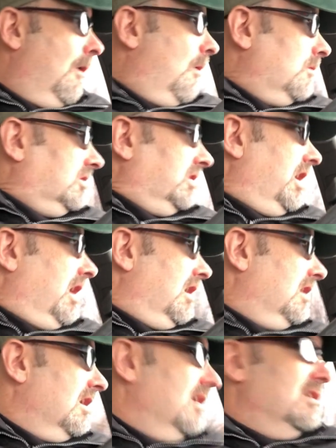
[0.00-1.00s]
oh, say
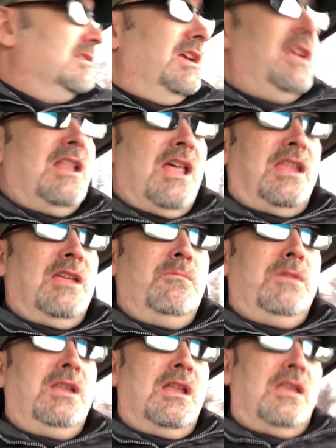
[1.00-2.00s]
it. Say it like you
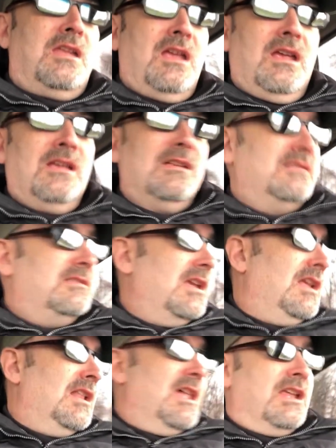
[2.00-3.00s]
mean it.
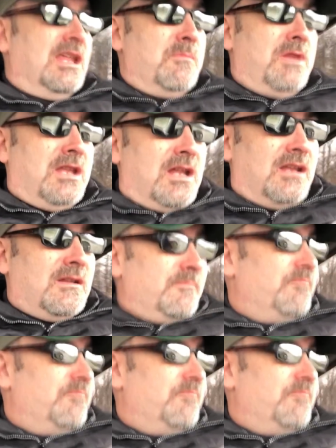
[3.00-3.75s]
Say it like you mean it.